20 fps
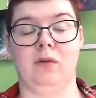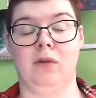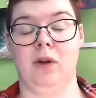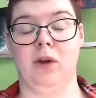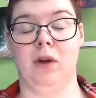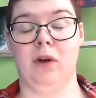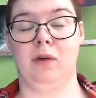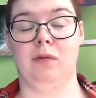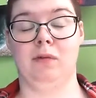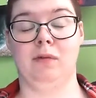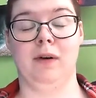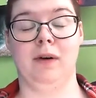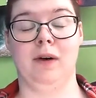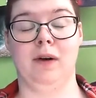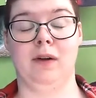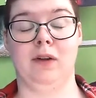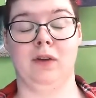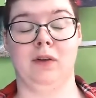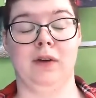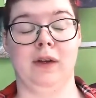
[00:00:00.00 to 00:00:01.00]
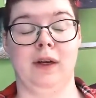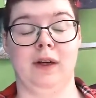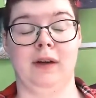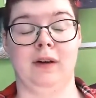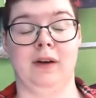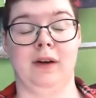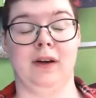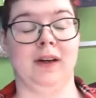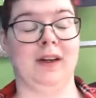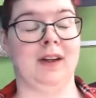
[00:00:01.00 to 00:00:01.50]
you know, doing like
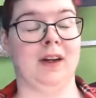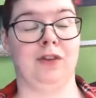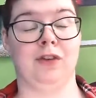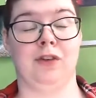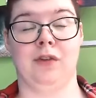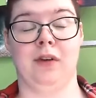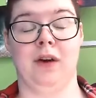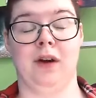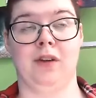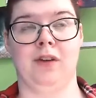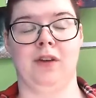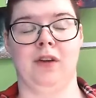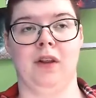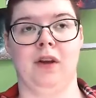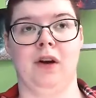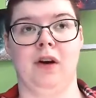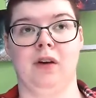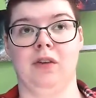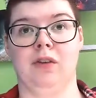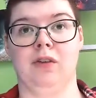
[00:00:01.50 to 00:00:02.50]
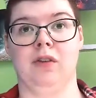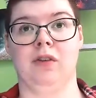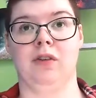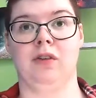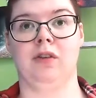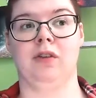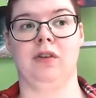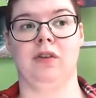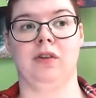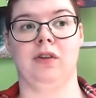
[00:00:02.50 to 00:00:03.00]
catastrophizing thoughts,
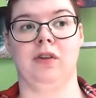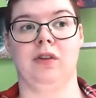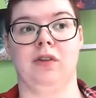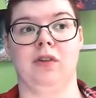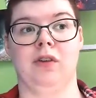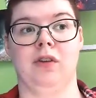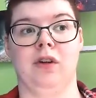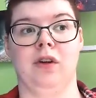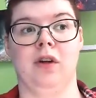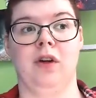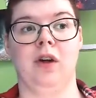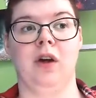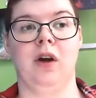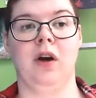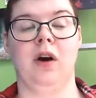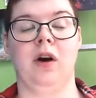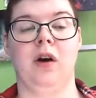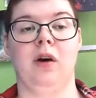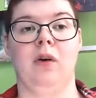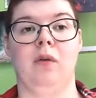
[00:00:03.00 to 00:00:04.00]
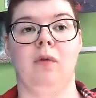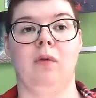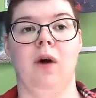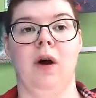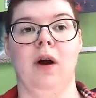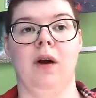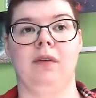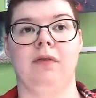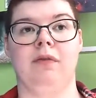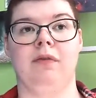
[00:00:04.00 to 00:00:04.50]
such as
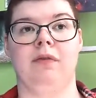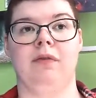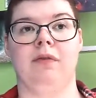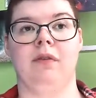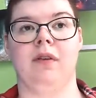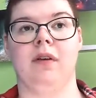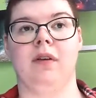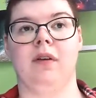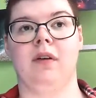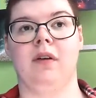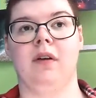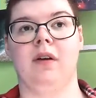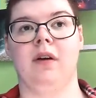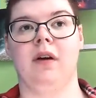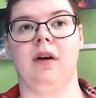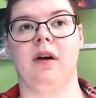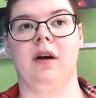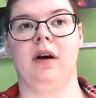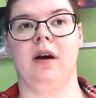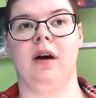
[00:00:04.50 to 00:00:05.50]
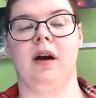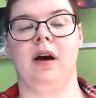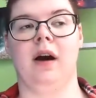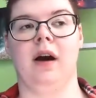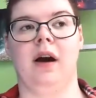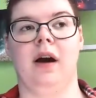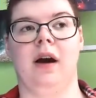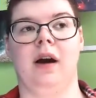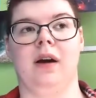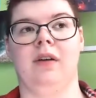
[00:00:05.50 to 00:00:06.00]
what if
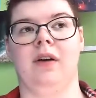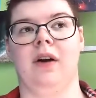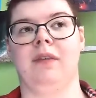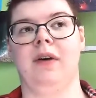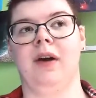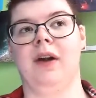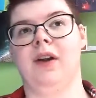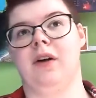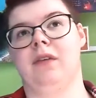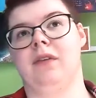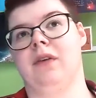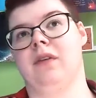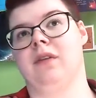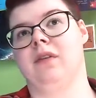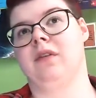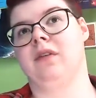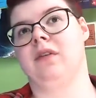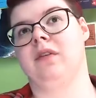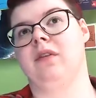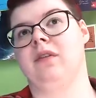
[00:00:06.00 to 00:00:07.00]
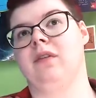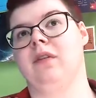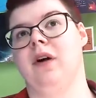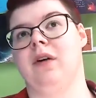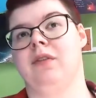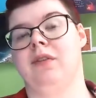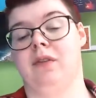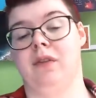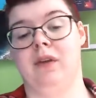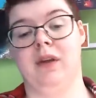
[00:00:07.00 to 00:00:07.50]
I crack my head open? What
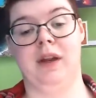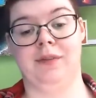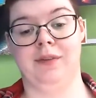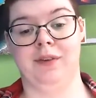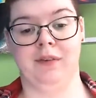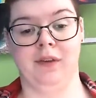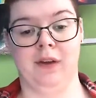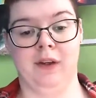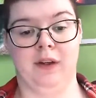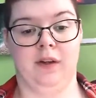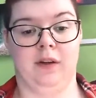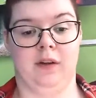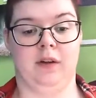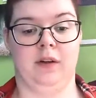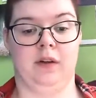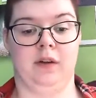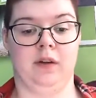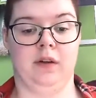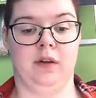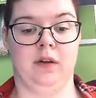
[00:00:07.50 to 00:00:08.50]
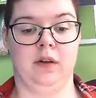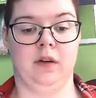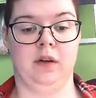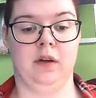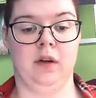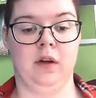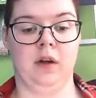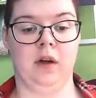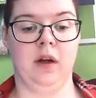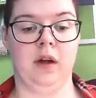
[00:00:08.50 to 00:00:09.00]
if someone laughs at me?
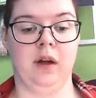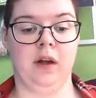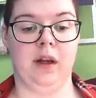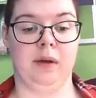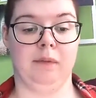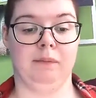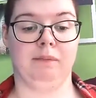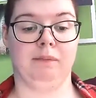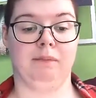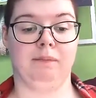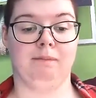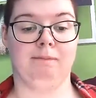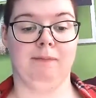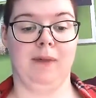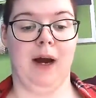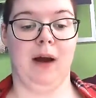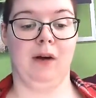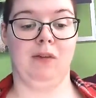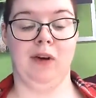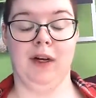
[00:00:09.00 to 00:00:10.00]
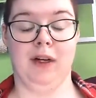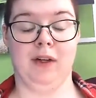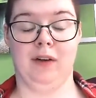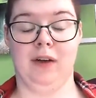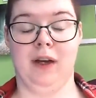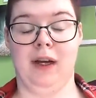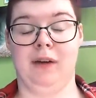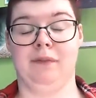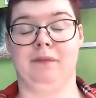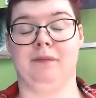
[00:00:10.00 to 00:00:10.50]
Like, I really don't
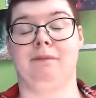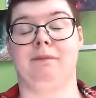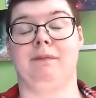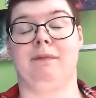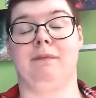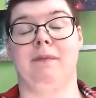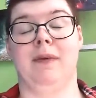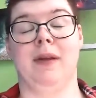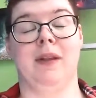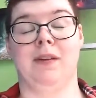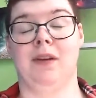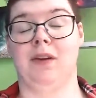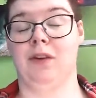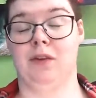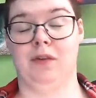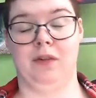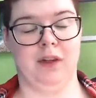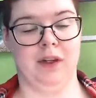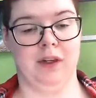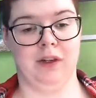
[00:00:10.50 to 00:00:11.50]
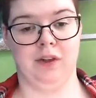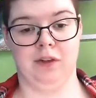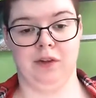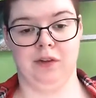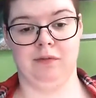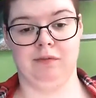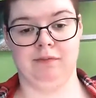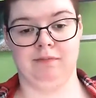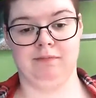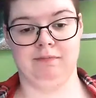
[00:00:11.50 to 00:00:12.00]
like being the centre of
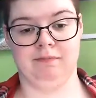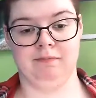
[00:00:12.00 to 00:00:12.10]
attention.